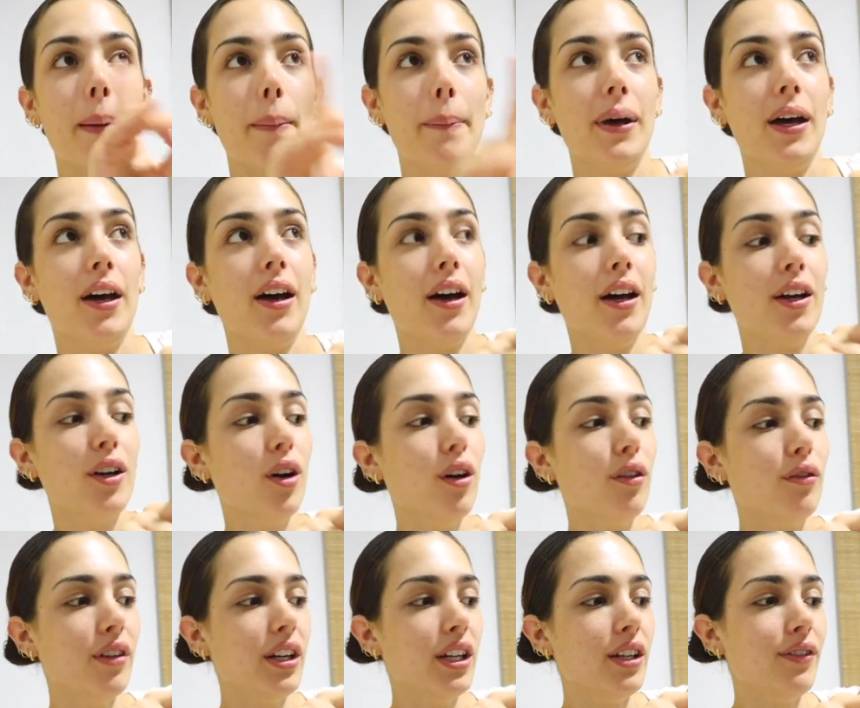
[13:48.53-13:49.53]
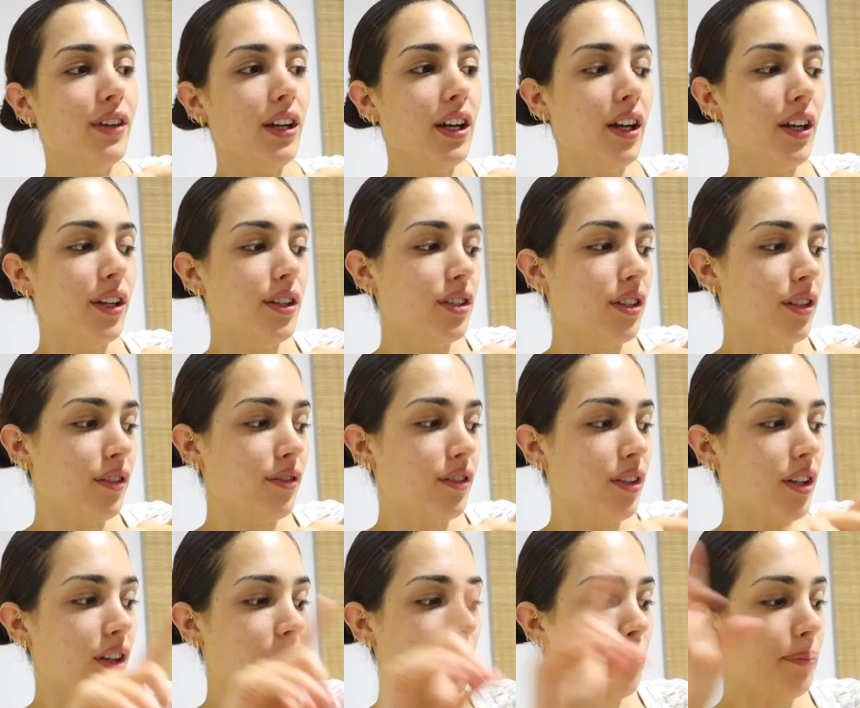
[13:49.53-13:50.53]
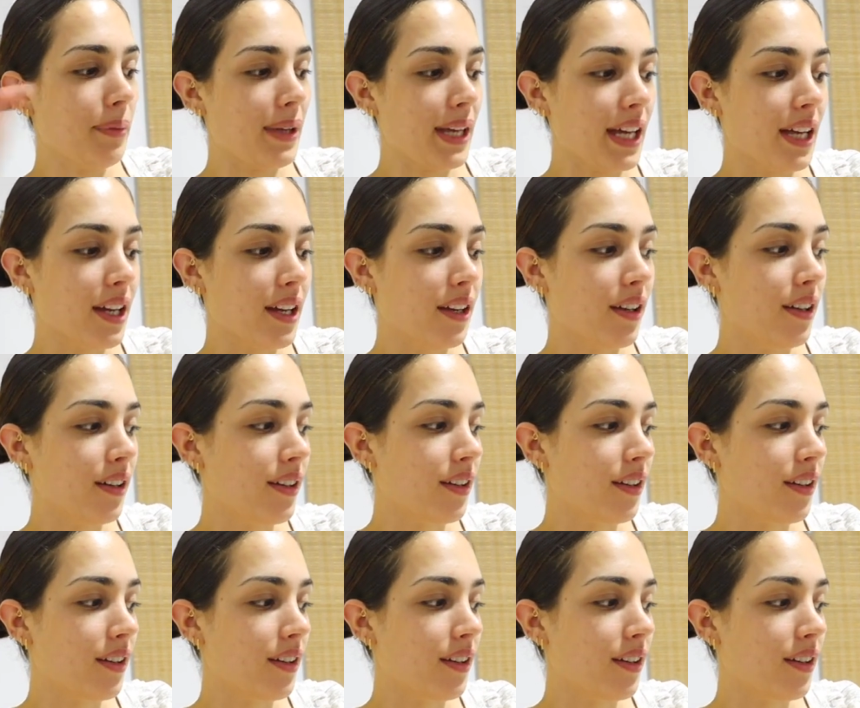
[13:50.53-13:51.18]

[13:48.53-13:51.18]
but I got rid of a load of big